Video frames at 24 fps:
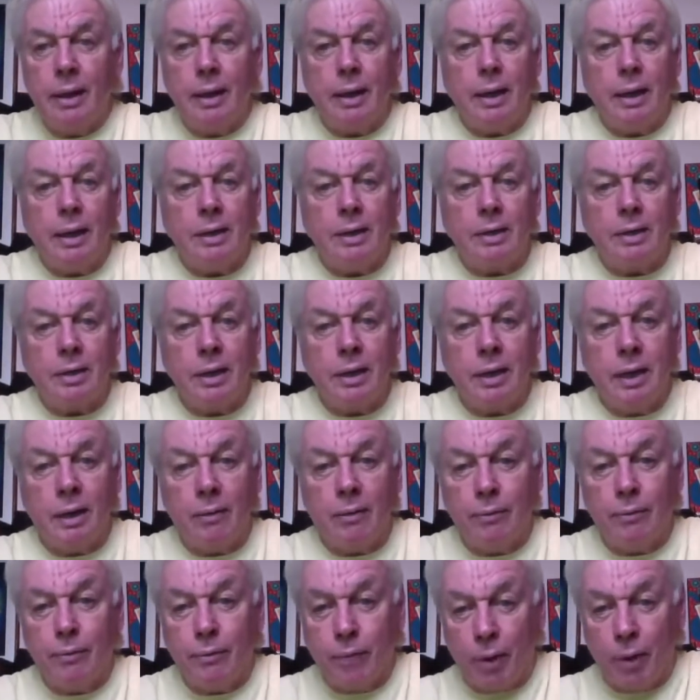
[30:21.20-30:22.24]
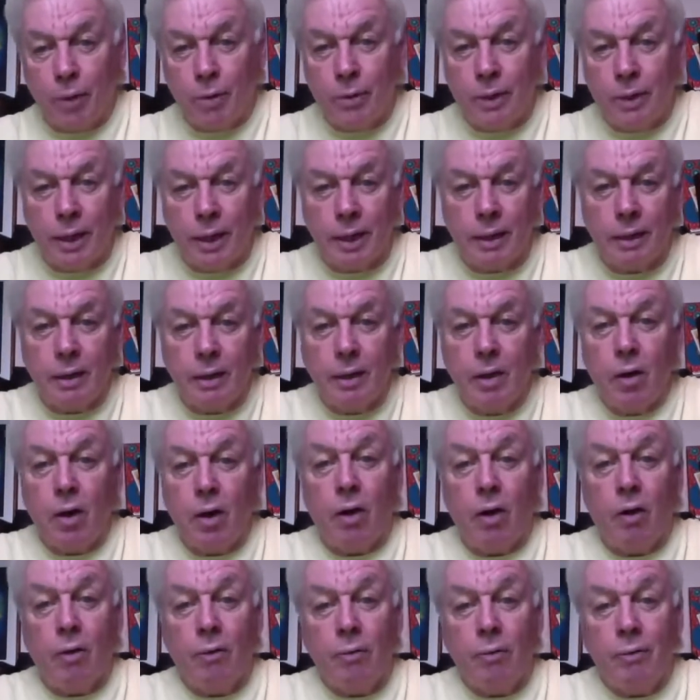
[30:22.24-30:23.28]
is the unfolding
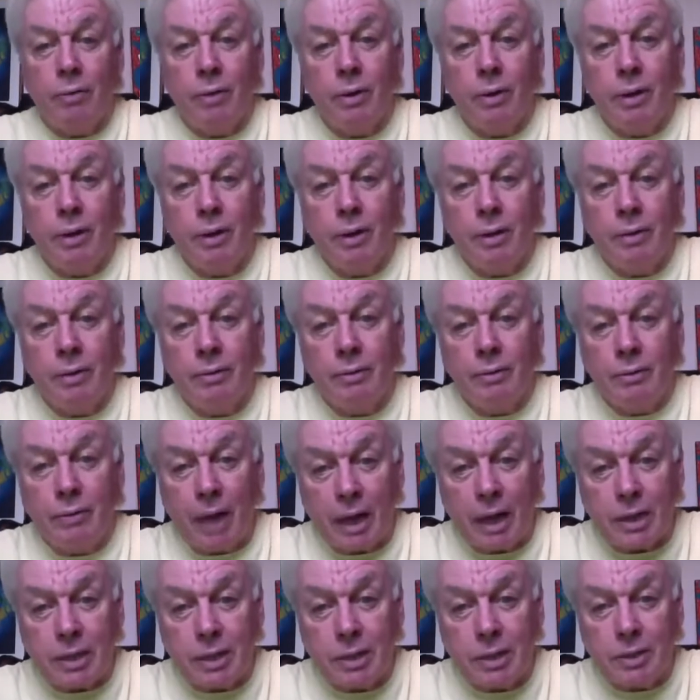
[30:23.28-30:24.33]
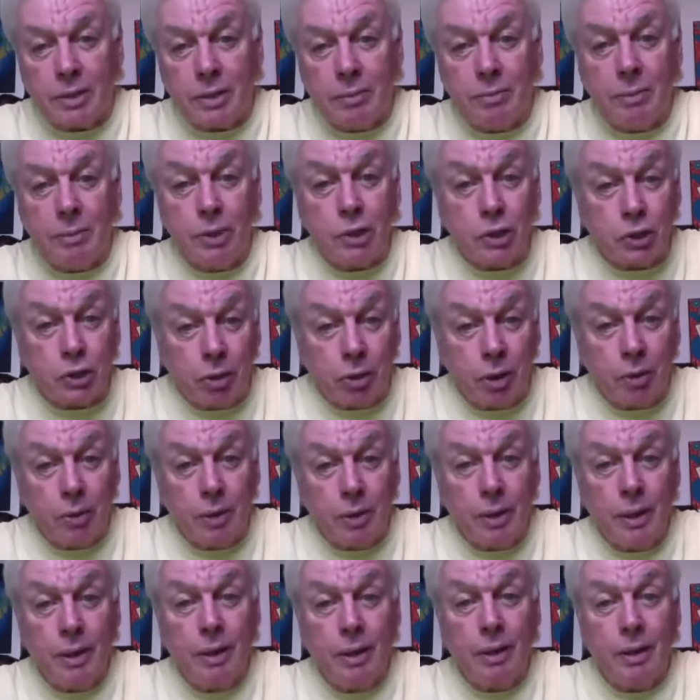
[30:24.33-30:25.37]
of fascism
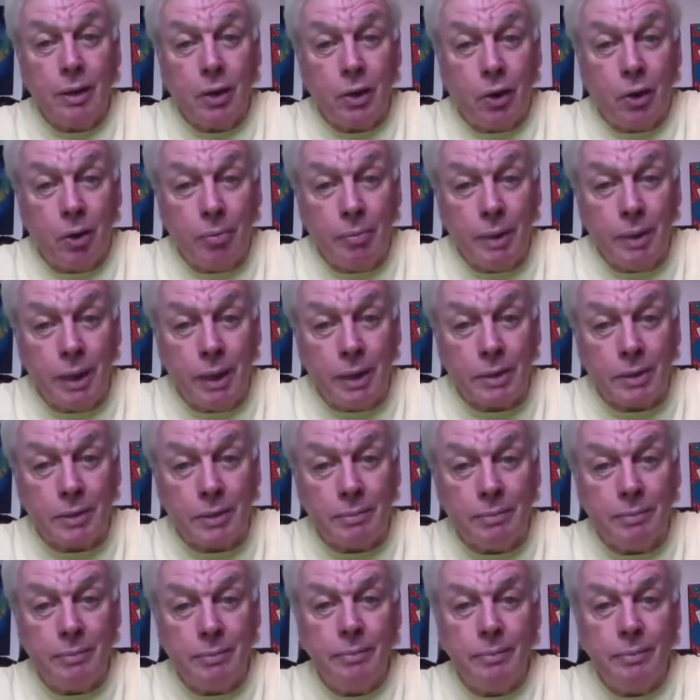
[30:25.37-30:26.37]
stroke communism